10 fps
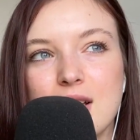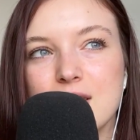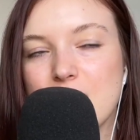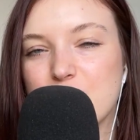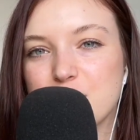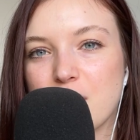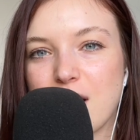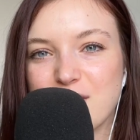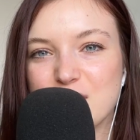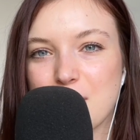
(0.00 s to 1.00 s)
Take a shot
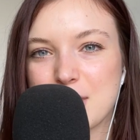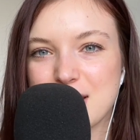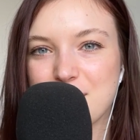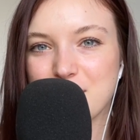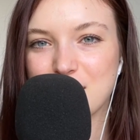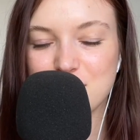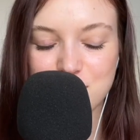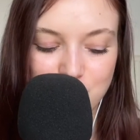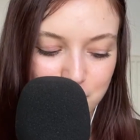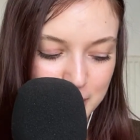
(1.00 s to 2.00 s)
every time I say
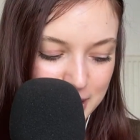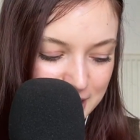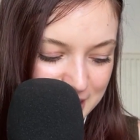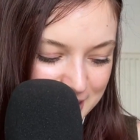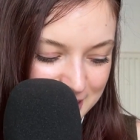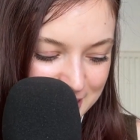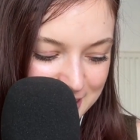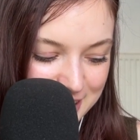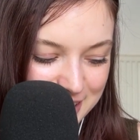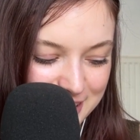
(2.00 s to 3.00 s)
relationship.
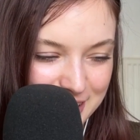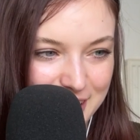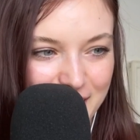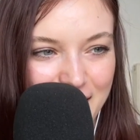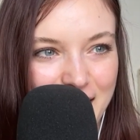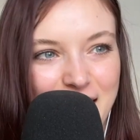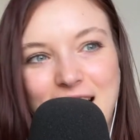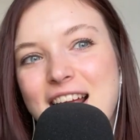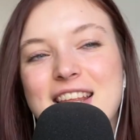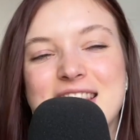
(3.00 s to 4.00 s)

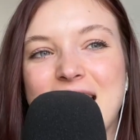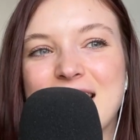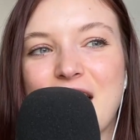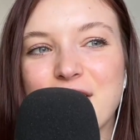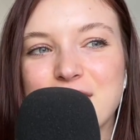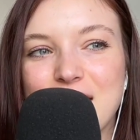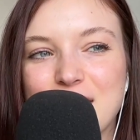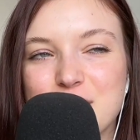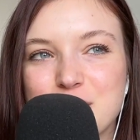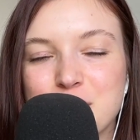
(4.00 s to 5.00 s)
Then I feel
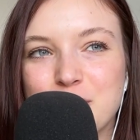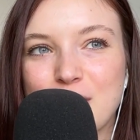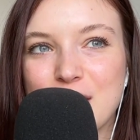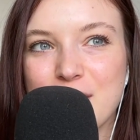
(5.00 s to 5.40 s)
like you should figure